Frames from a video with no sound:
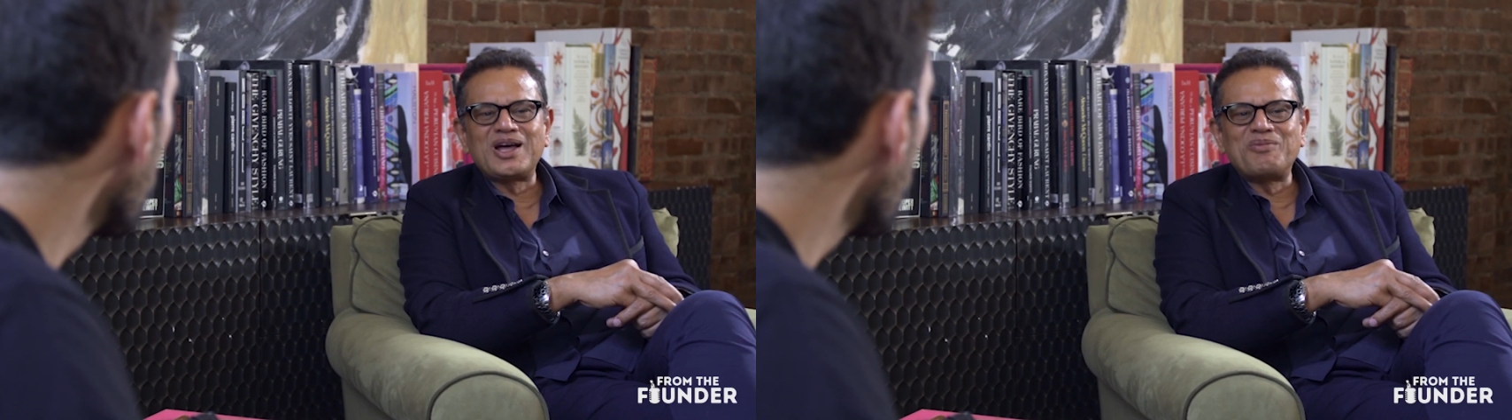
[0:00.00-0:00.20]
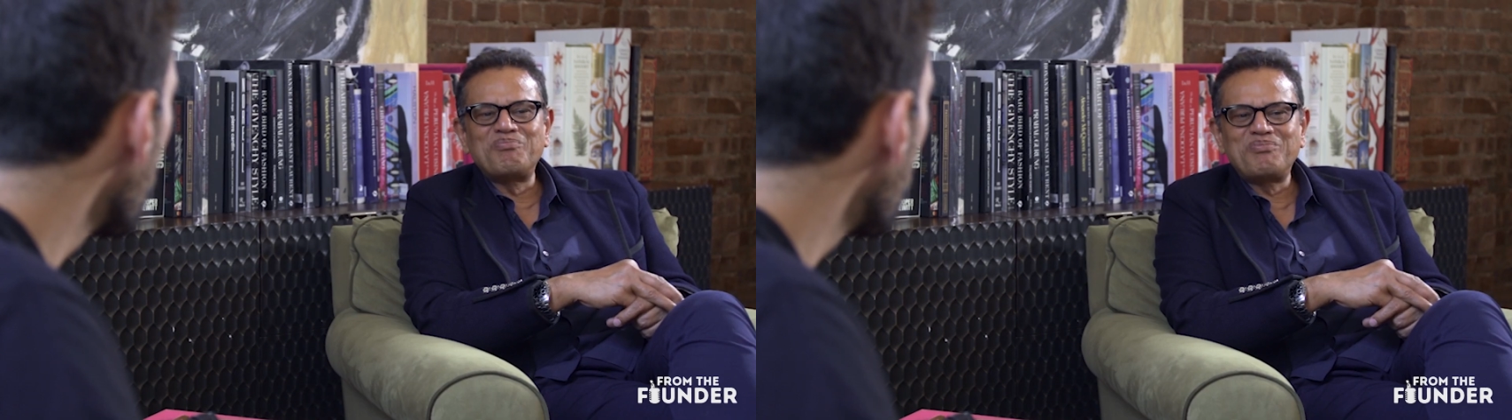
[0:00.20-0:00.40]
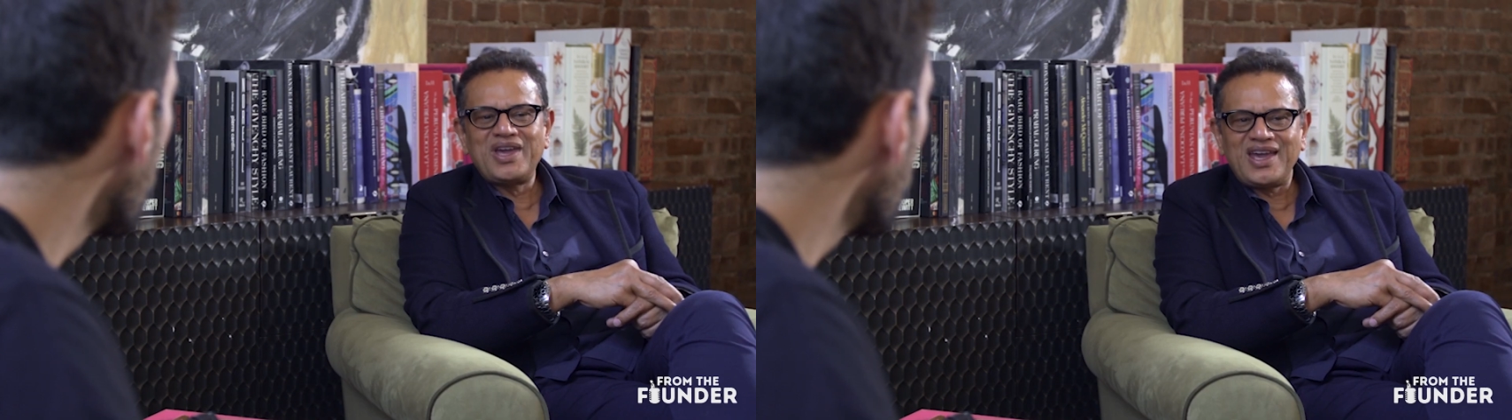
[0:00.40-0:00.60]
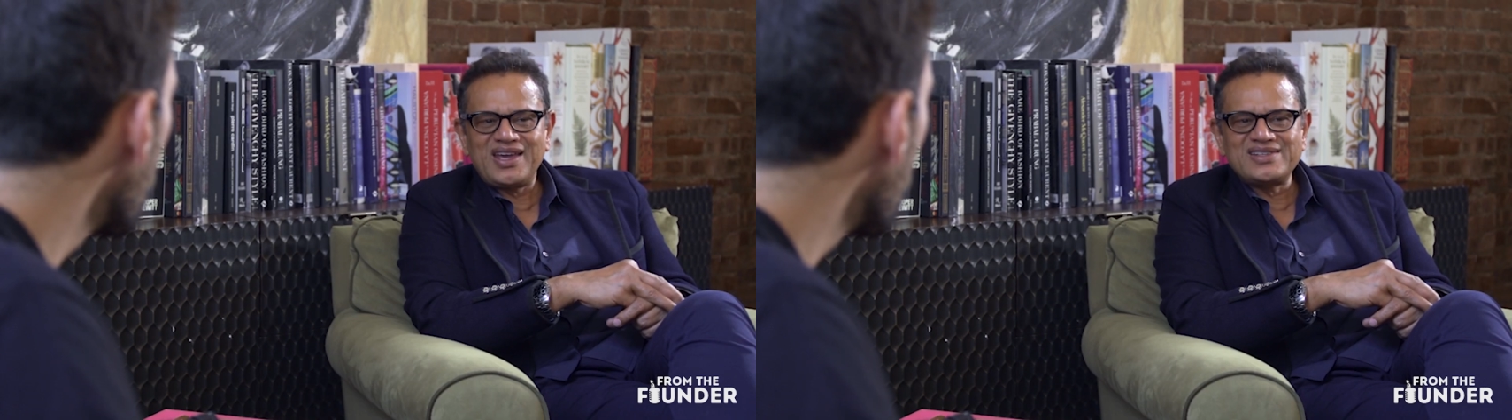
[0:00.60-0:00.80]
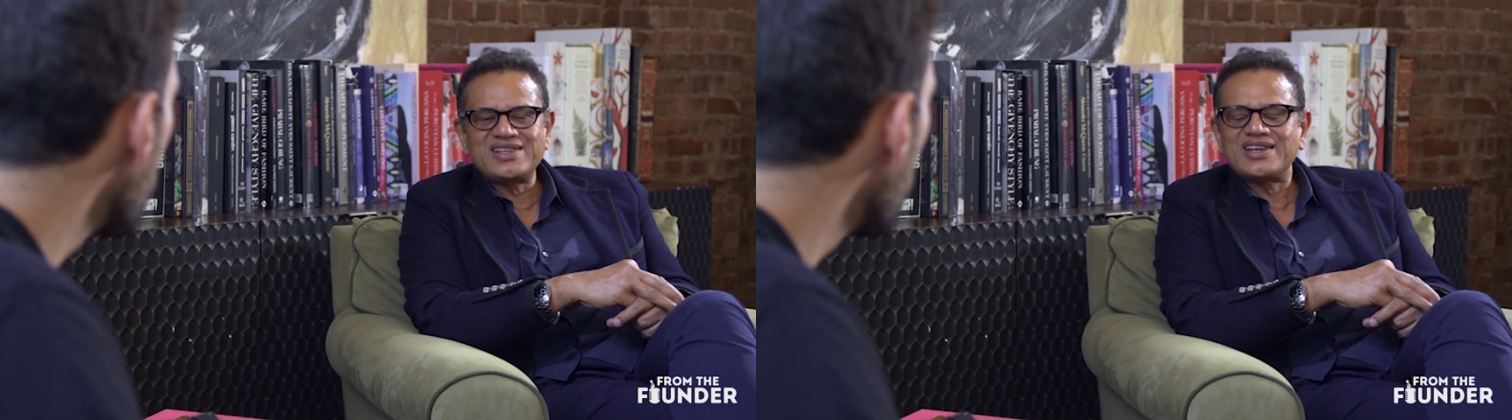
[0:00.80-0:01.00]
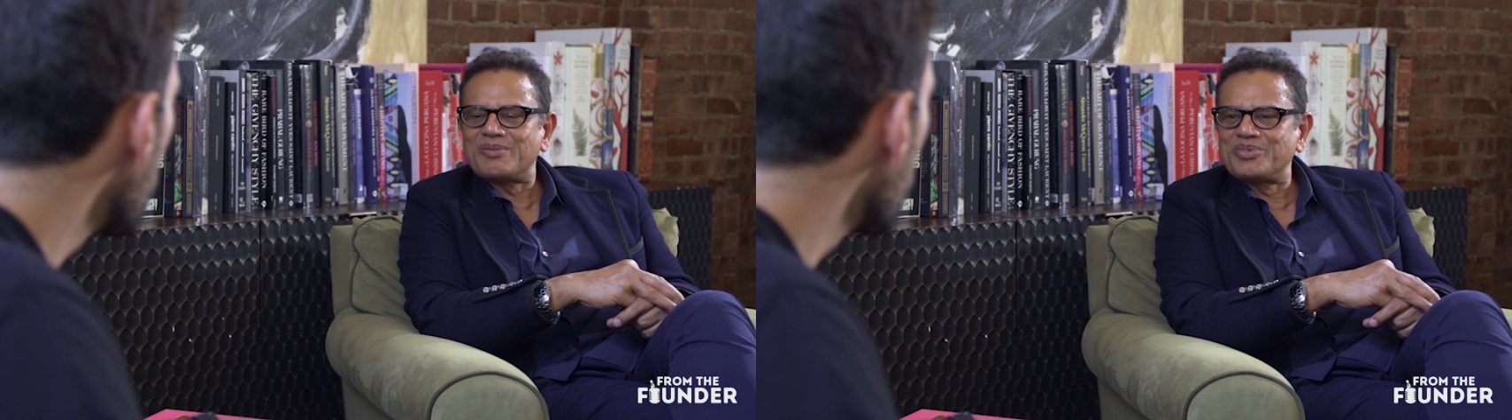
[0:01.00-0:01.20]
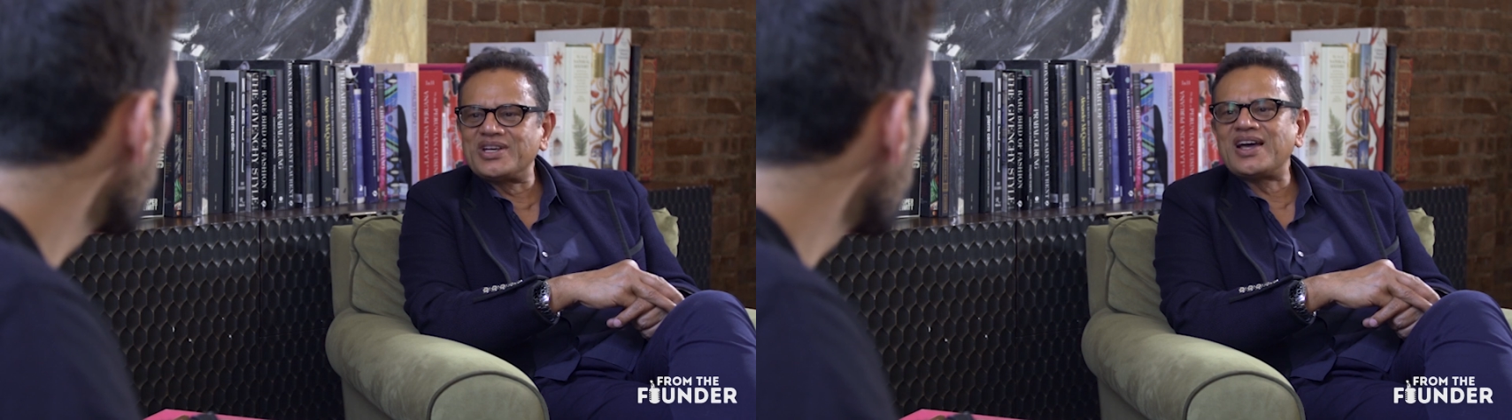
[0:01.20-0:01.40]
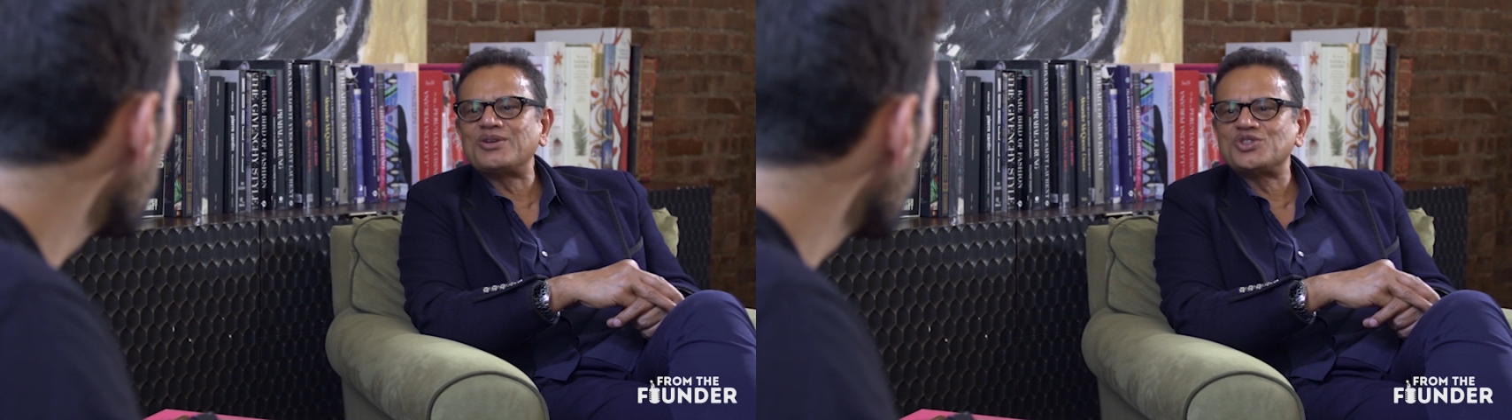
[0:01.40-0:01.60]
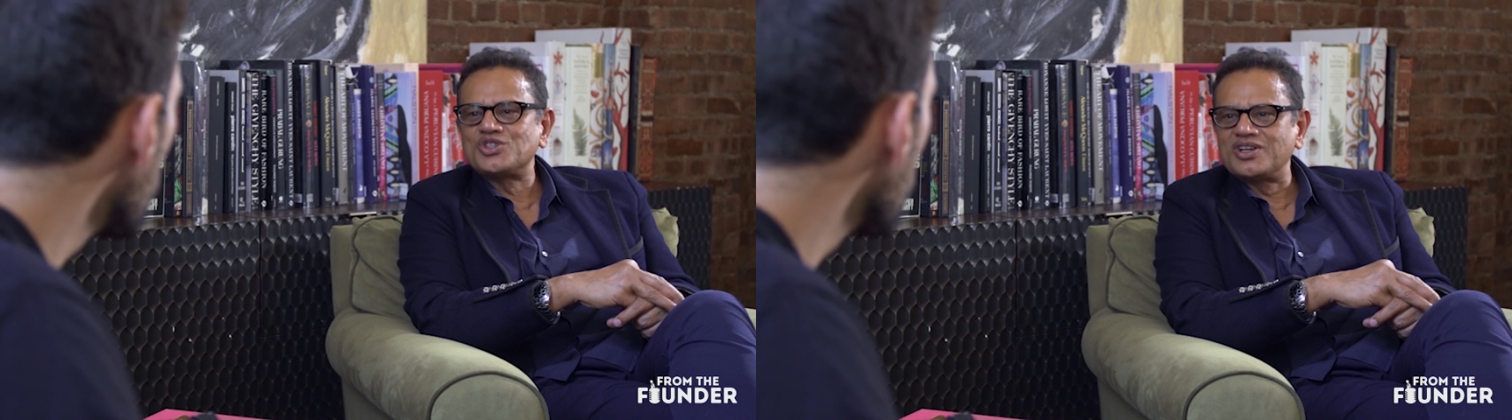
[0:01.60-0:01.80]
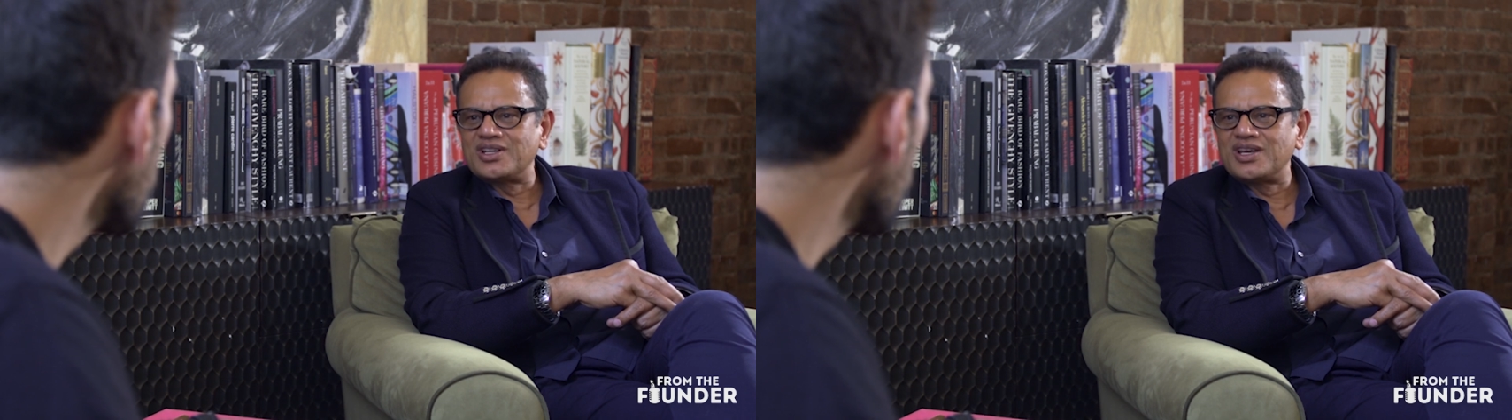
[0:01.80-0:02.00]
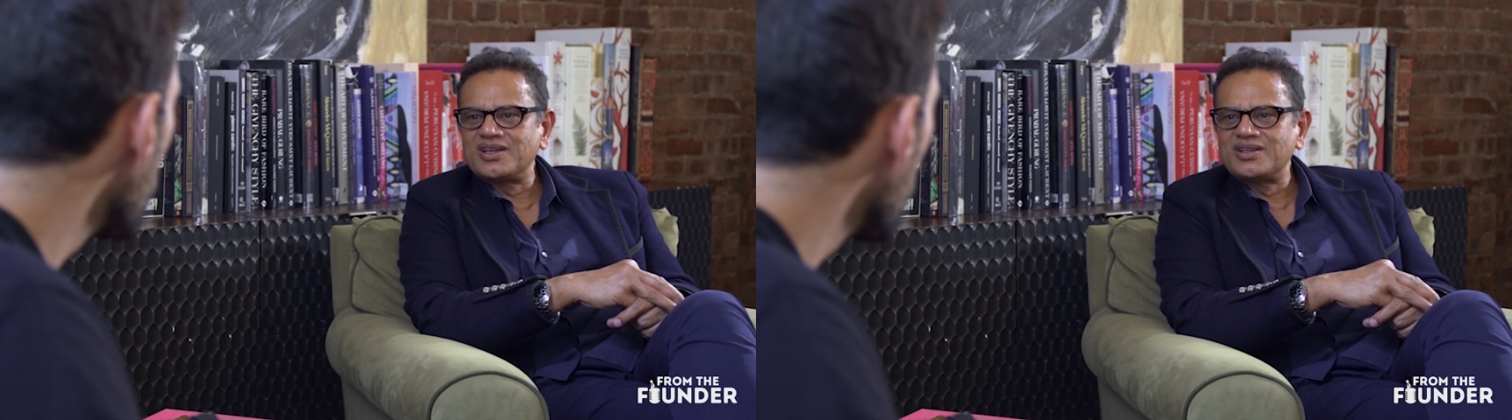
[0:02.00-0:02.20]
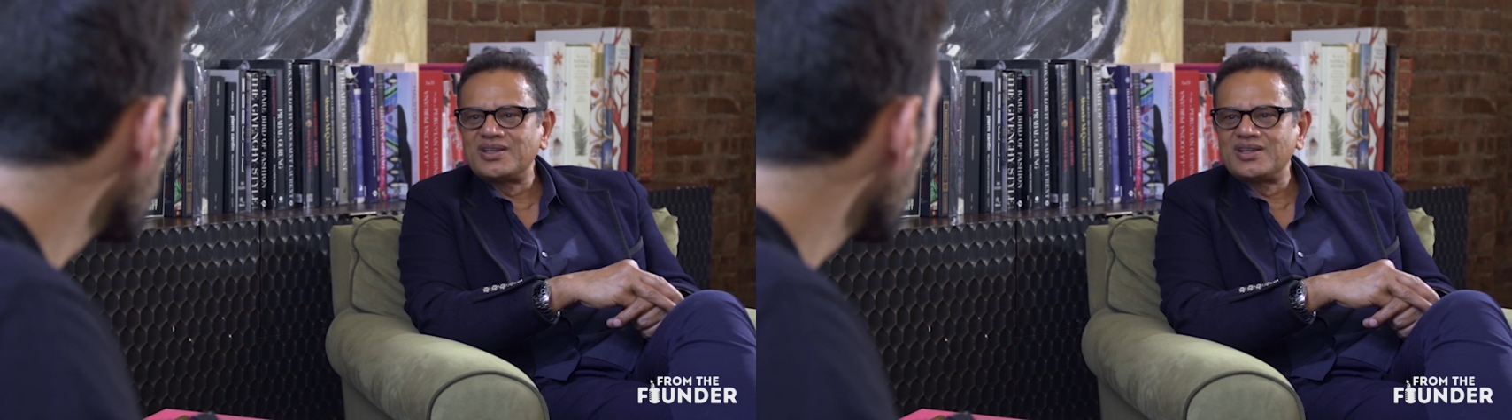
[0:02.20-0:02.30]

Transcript: amazing up and down journey,